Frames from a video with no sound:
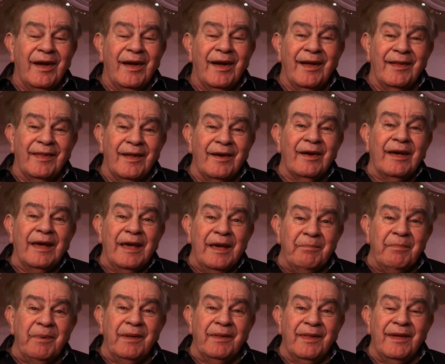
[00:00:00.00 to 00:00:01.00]
And they're
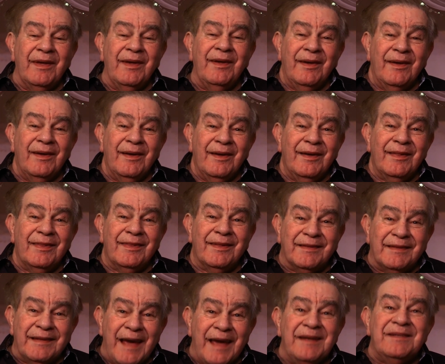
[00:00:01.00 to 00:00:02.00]
keeping the
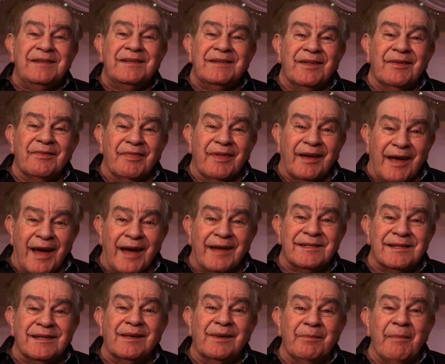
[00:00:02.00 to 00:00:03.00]
taste of the
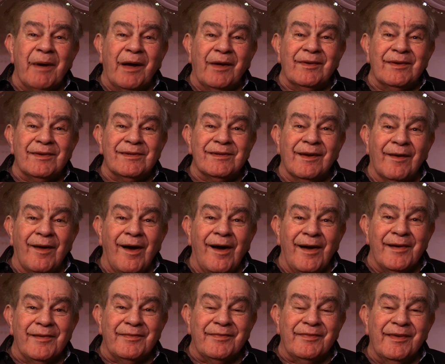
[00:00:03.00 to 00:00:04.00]
Catskill Mountains
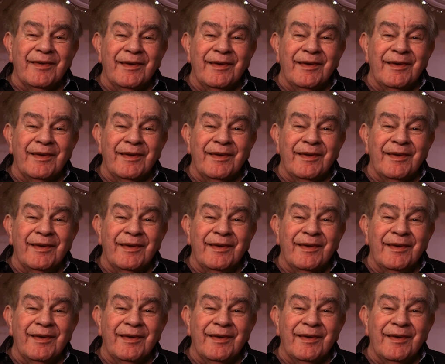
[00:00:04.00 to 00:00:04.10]
alive.